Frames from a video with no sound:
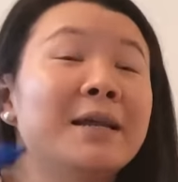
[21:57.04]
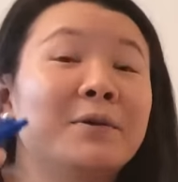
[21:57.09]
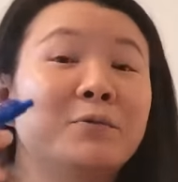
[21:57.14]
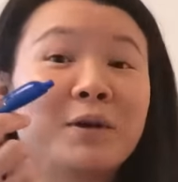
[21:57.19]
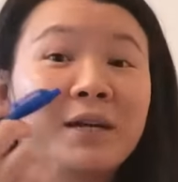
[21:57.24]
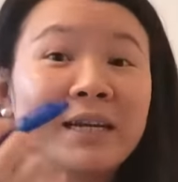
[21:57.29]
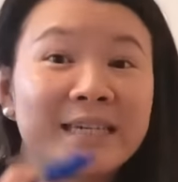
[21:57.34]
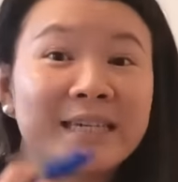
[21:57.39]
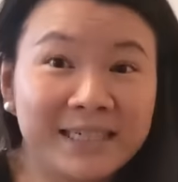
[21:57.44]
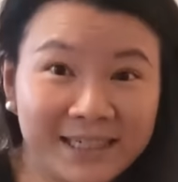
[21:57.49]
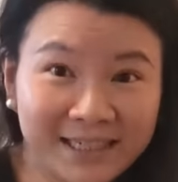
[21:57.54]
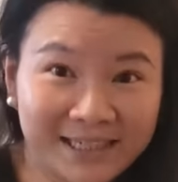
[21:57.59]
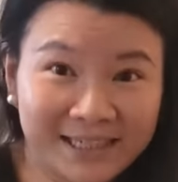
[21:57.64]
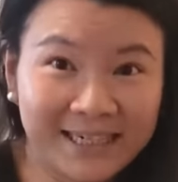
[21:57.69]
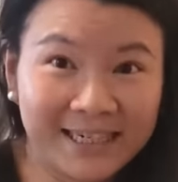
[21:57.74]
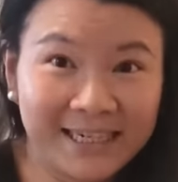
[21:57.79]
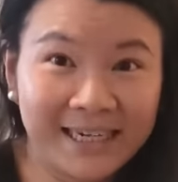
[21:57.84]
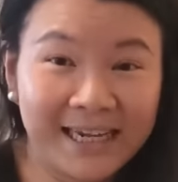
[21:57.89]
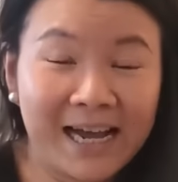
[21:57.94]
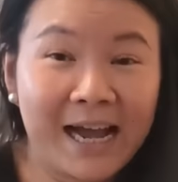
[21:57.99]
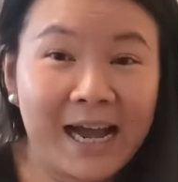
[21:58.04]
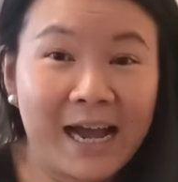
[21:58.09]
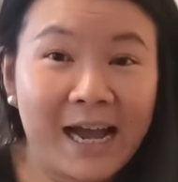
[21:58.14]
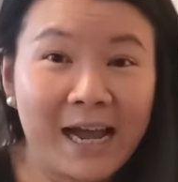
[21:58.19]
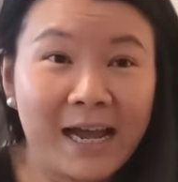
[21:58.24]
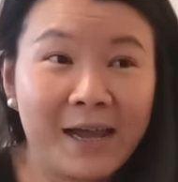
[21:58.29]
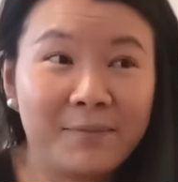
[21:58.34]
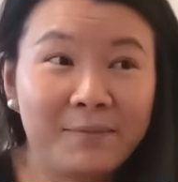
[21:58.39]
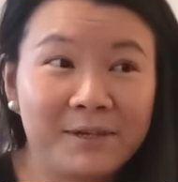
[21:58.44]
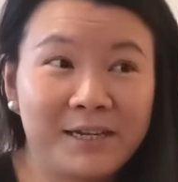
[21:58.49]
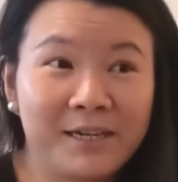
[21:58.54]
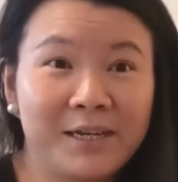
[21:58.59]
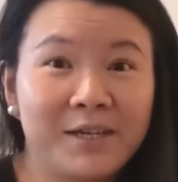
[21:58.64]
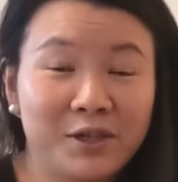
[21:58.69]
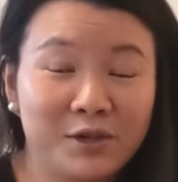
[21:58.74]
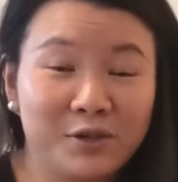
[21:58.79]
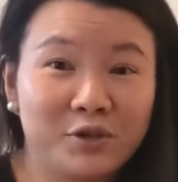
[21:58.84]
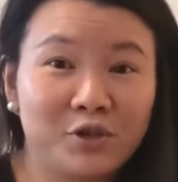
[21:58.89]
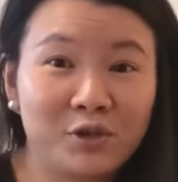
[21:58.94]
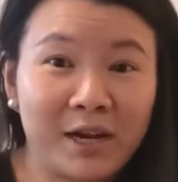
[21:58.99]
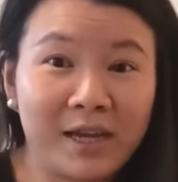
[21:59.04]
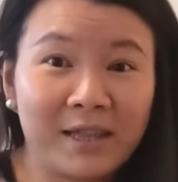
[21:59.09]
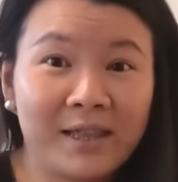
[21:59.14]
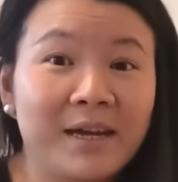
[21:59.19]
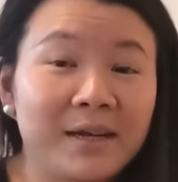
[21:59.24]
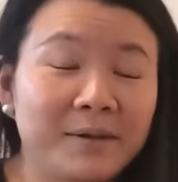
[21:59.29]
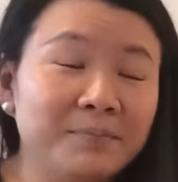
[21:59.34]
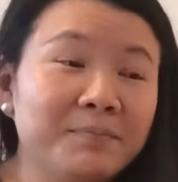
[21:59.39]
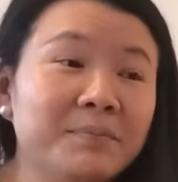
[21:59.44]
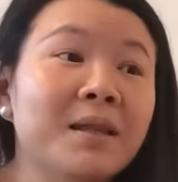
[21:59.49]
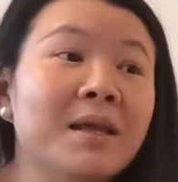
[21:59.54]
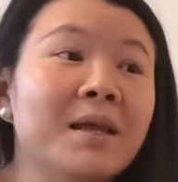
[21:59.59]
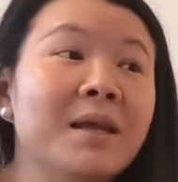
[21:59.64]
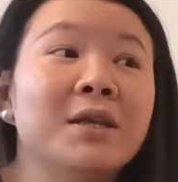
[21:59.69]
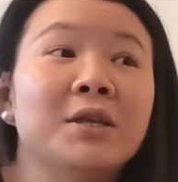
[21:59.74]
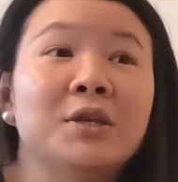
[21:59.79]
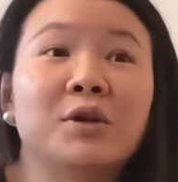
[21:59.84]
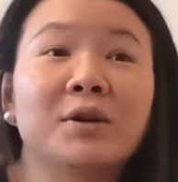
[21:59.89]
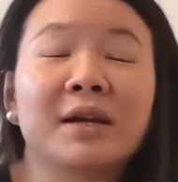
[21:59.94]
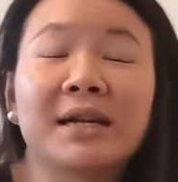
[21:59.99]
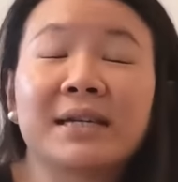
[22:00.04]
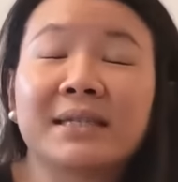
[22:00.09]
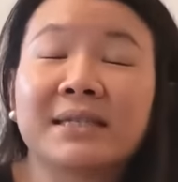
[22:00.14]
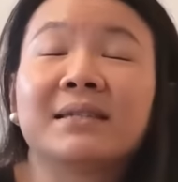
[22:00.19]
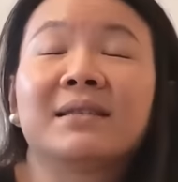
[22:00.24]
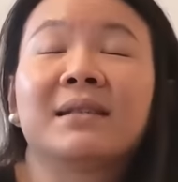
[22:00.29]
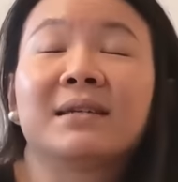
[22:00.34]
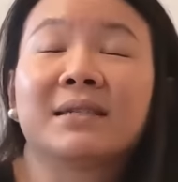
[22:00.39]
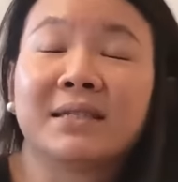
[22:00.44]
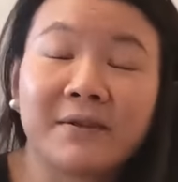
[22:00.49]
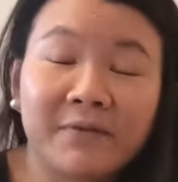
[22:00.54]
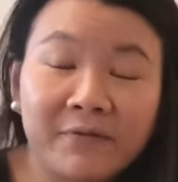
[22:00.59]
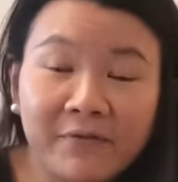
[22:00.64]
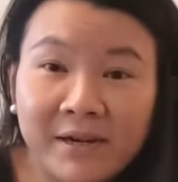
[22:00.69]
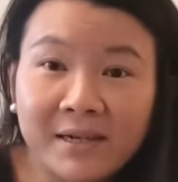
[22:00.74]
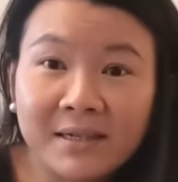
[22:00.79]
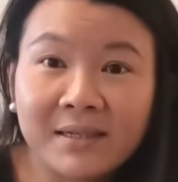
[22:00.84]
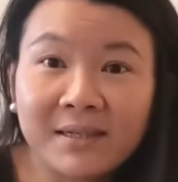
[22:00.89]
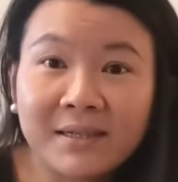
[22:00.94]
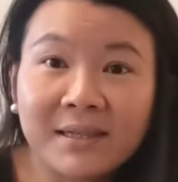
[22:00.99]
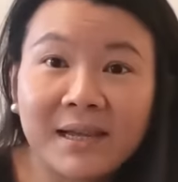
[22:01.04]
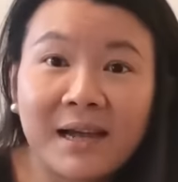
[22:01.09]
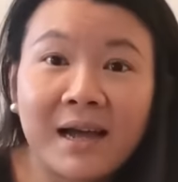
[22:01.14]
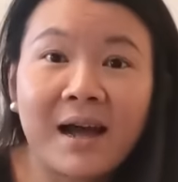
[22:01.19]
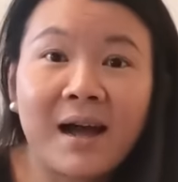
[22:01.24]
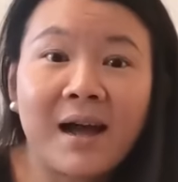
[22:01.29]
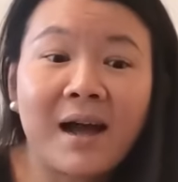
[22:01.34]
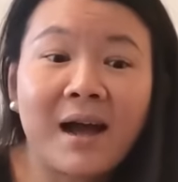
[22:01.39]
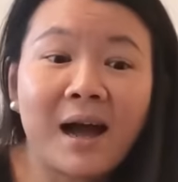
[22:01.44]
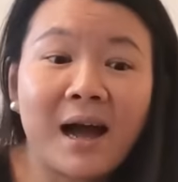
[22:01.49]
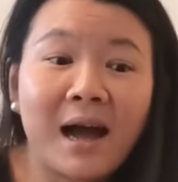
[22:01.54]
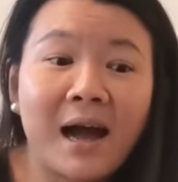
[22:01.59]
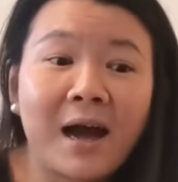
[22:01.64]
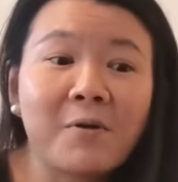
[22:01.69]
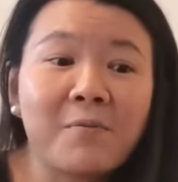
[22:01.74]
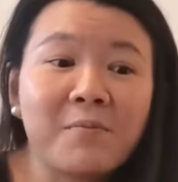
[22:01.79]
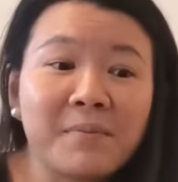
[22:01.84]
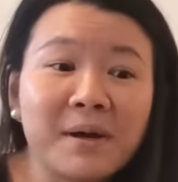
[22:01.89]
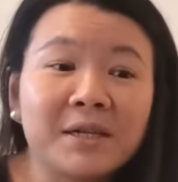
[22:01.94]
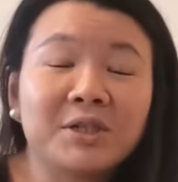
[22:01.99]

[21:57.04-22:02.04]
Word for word: like religiously. I am telling you, try that. You're gonna see the difference that how